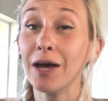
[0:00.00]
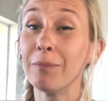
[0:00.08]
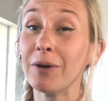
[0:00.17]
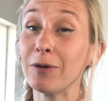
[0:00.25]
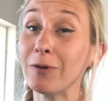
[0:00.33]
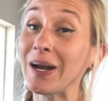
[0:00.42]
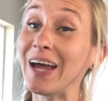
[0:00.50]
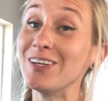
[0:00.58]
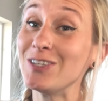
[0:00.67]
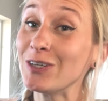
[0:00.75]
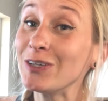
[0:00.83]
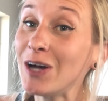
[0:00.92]
But what I
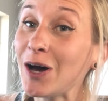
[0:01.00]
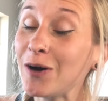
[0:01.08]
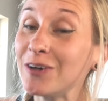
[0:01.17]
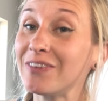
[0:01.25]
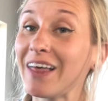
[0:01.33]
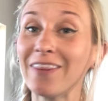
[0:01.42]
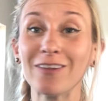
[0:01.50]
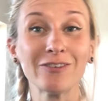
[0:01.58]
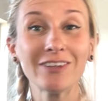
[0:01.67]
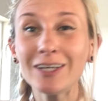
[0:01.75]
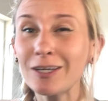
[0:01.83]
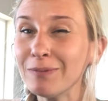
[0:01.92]
do know is that those
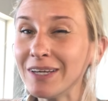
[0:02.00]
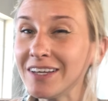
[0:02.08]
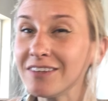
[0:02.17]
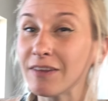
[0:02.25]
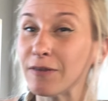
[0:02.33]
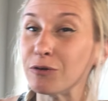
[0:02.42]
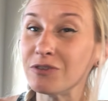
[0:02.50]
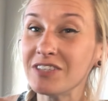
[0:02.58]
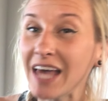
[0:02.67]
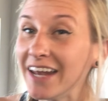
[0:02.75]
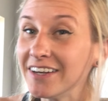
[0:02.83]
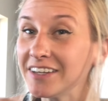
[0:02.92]
ligaments and those
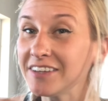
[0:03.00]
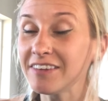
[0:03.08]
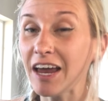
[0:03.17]
tendons,